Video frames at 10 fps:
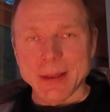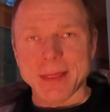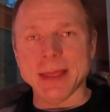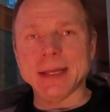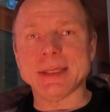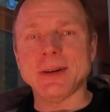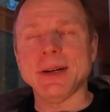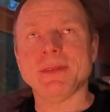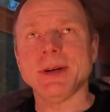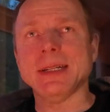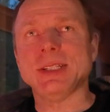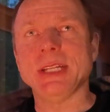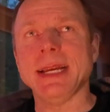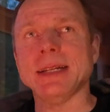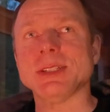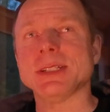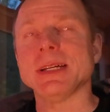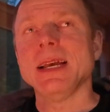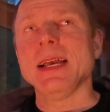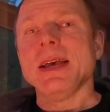things that are never going to change.
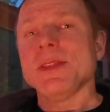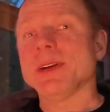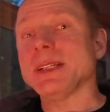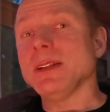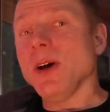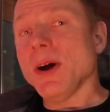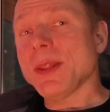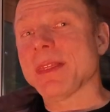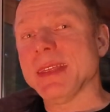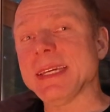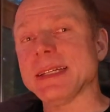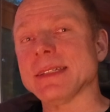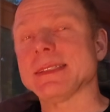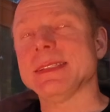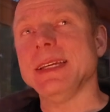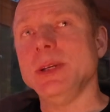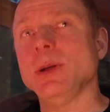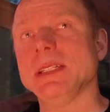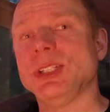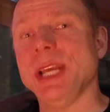There's a lot of things that you
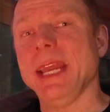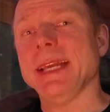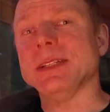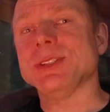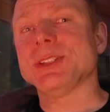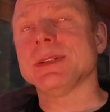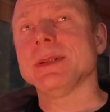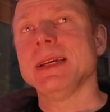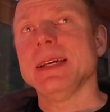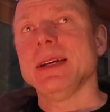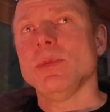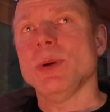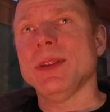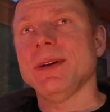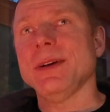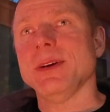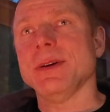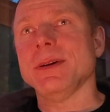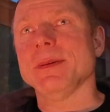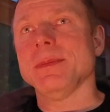can change, whether
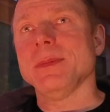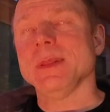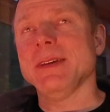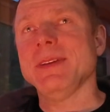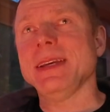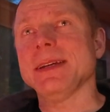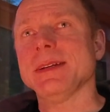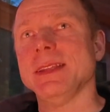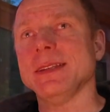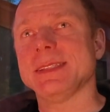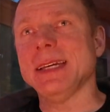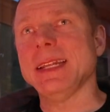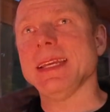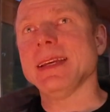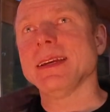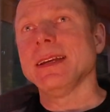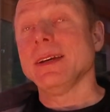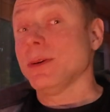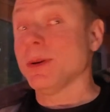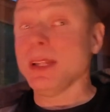you're living in the city
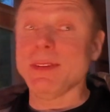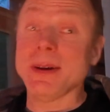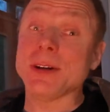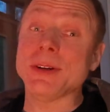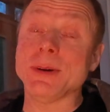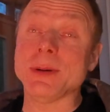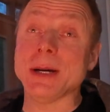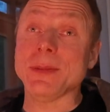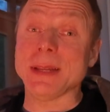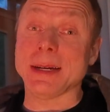or living on your own out in the